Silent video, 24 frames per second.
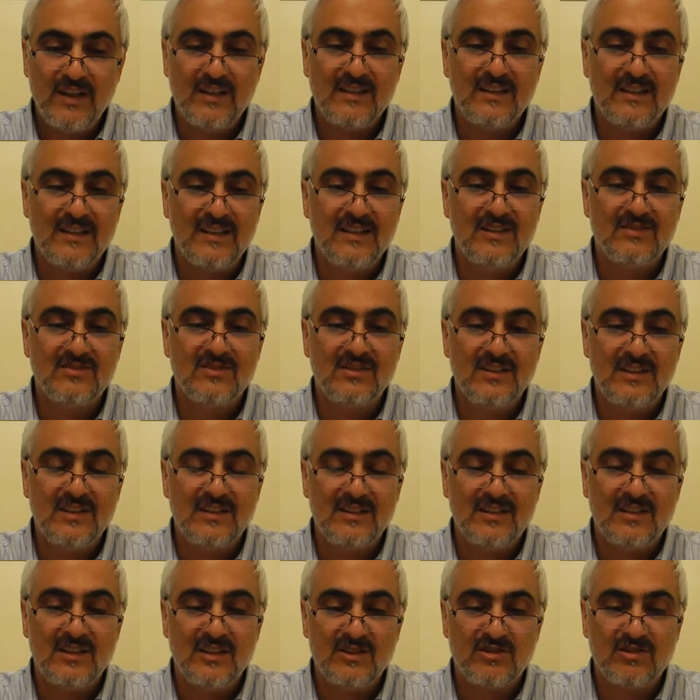
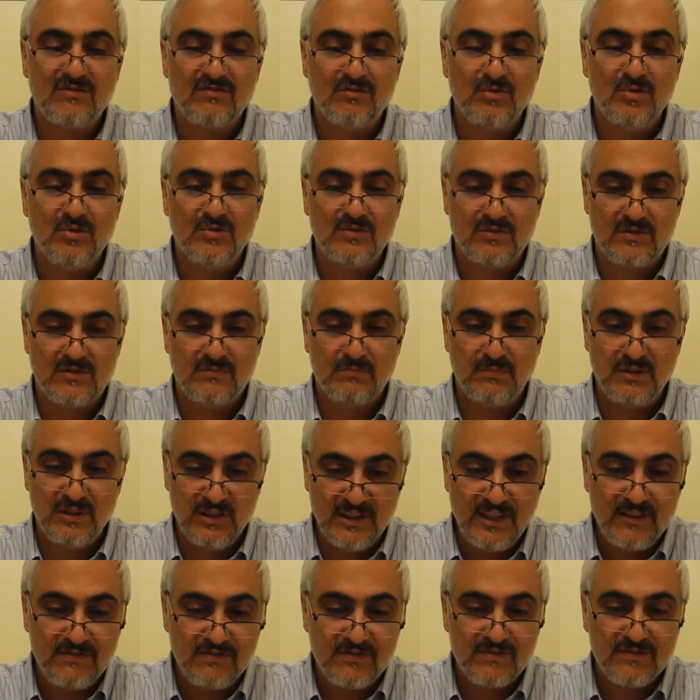is through
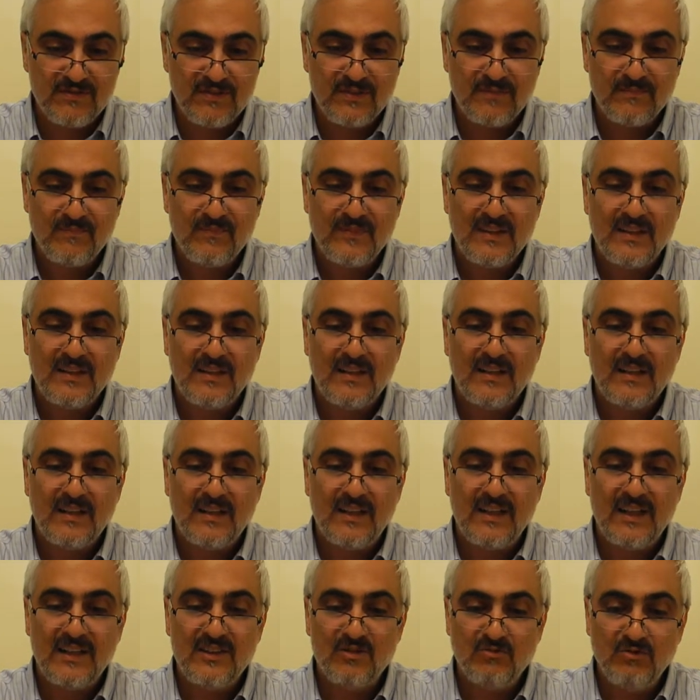belief,
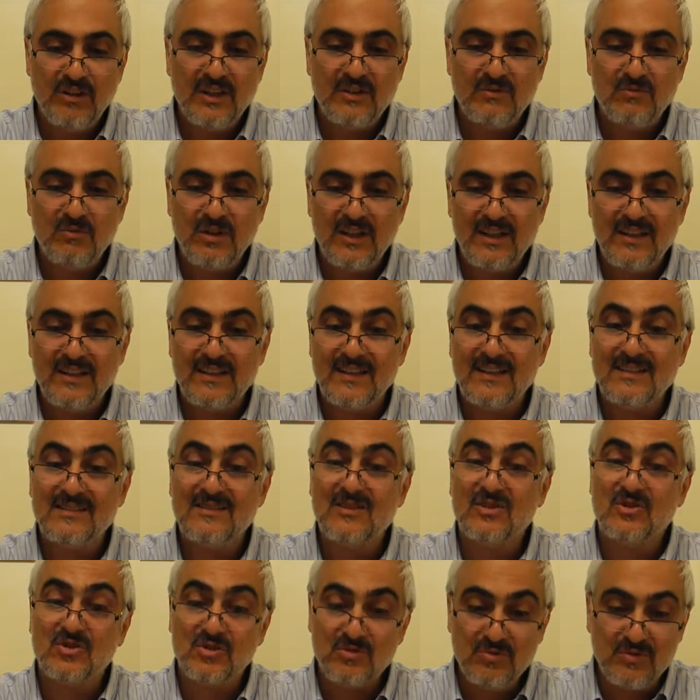and the written way
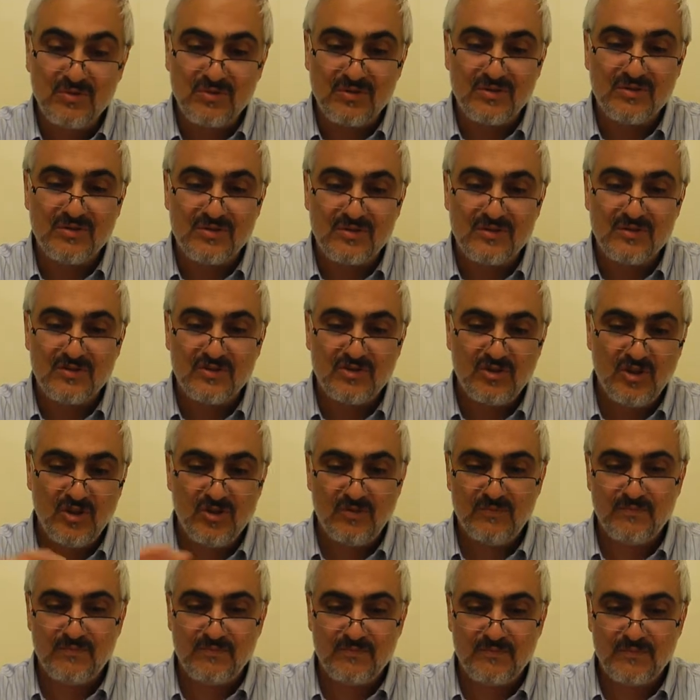is the truth.
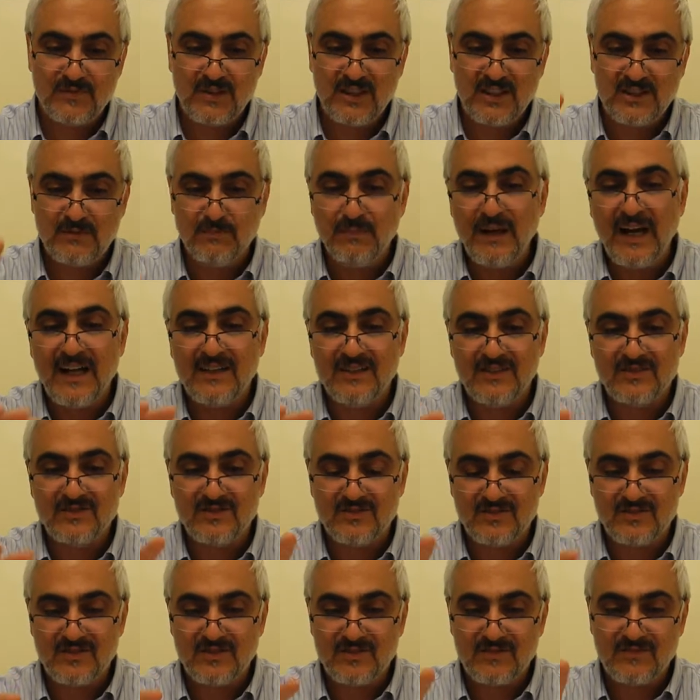So it's
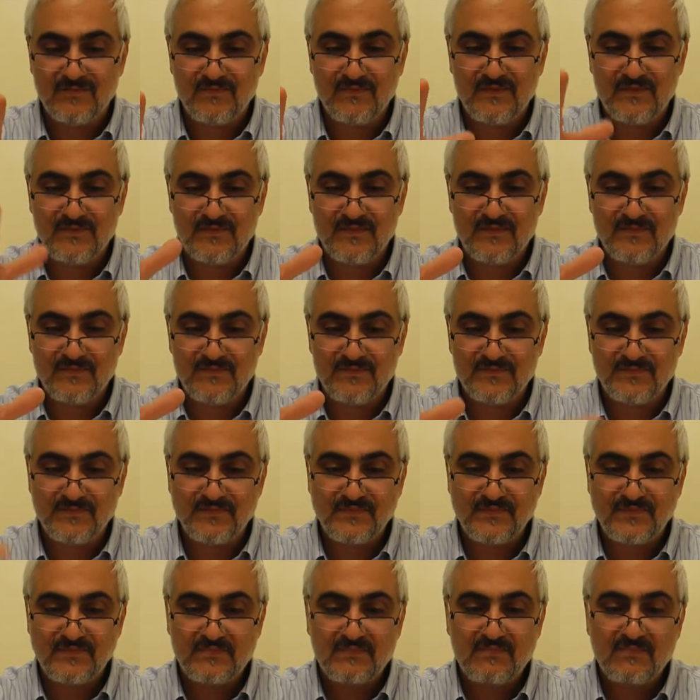balanced.
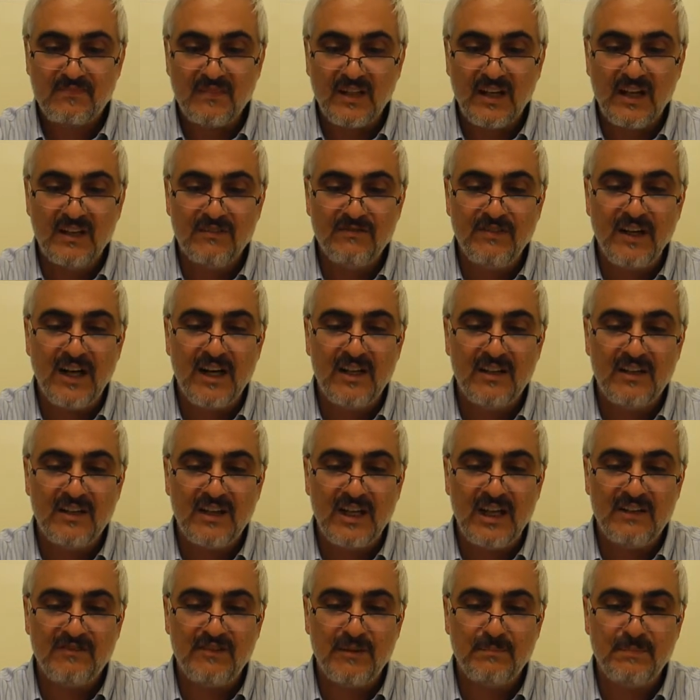
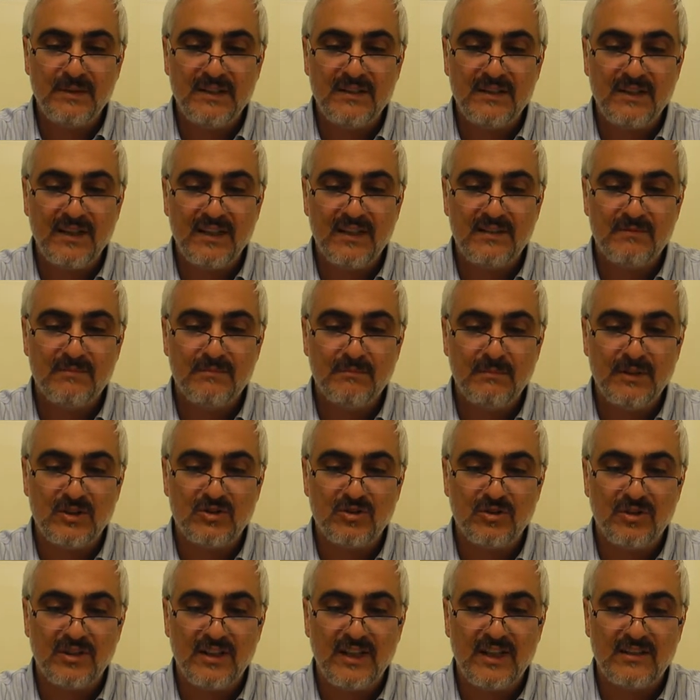Aval afa piken
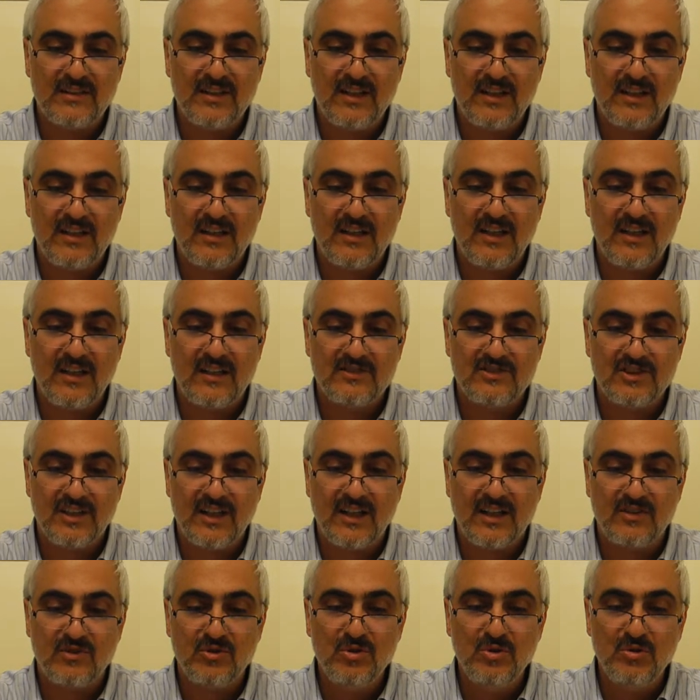metorat
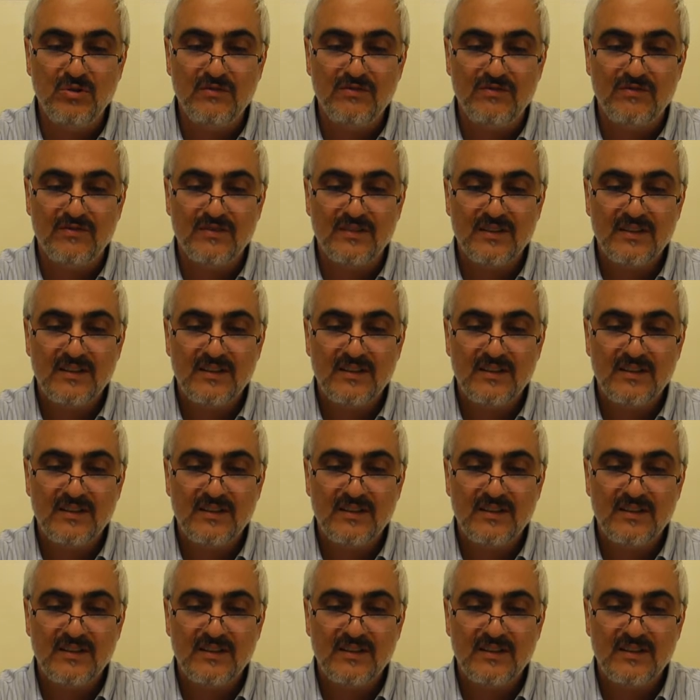shakatuv